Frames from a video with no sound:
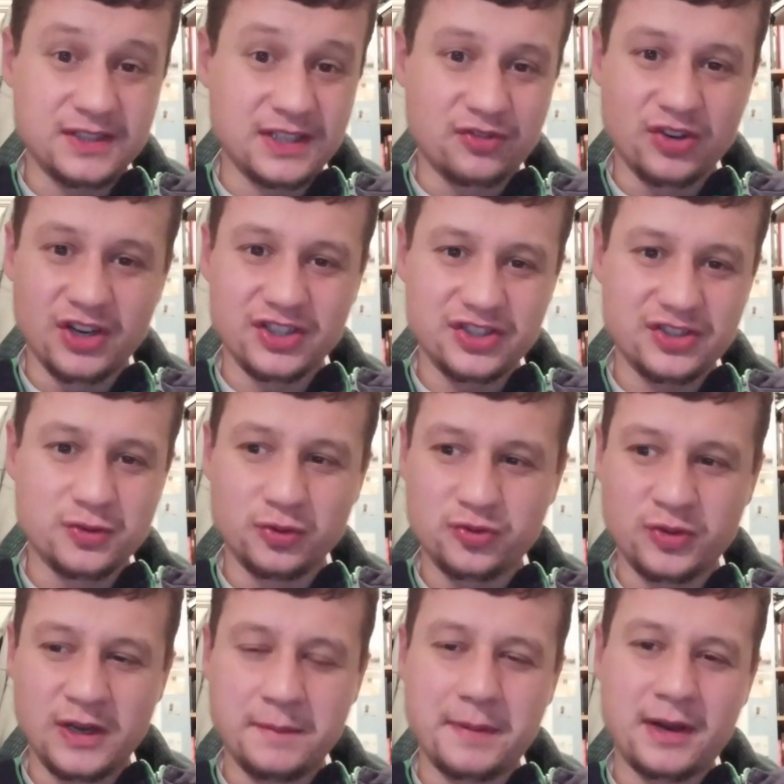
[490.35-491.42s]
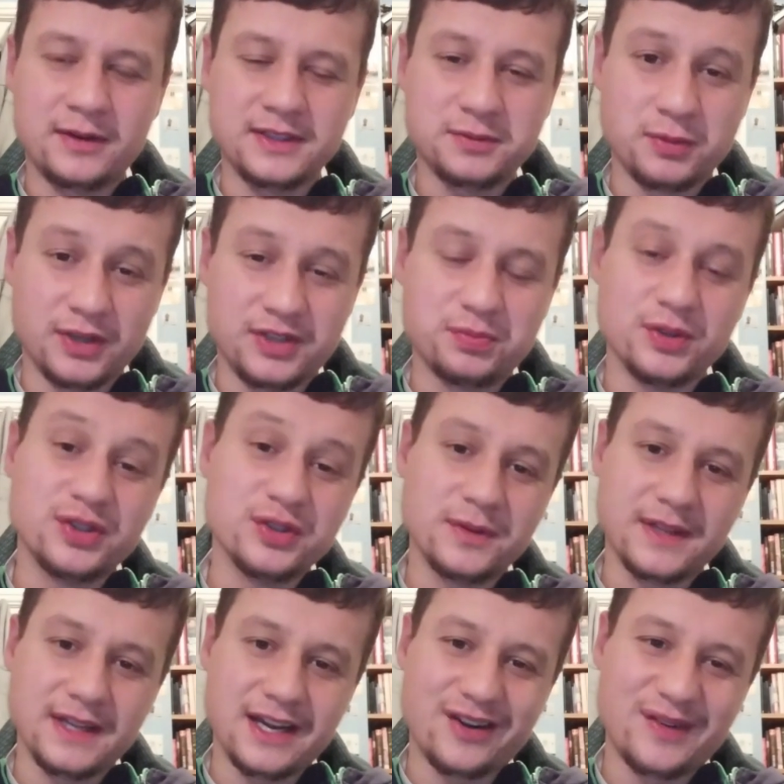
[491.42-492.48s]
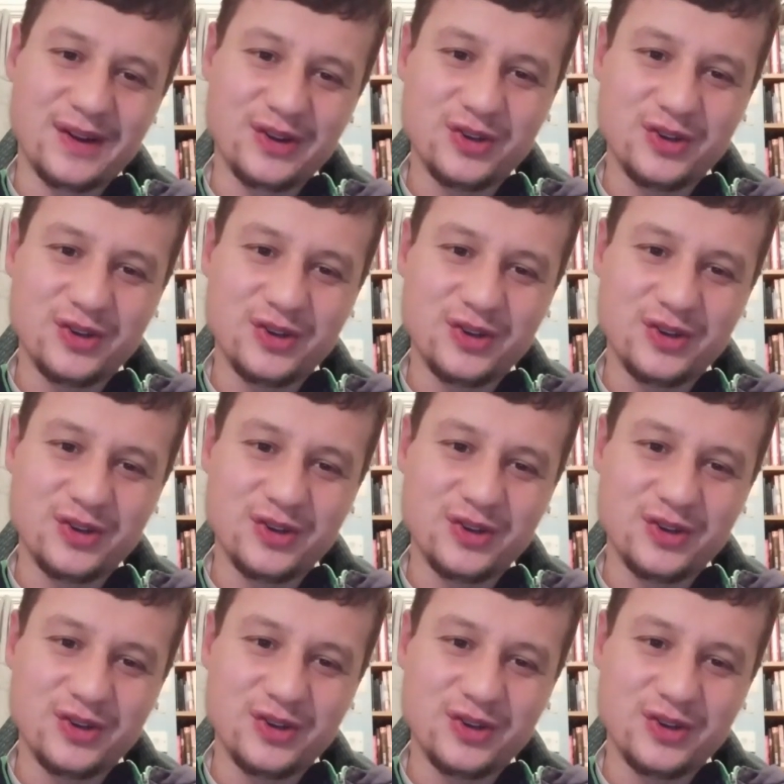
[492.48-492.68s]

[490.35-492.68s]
I'd rather just go straight to penalties, which we're doing in the Carabao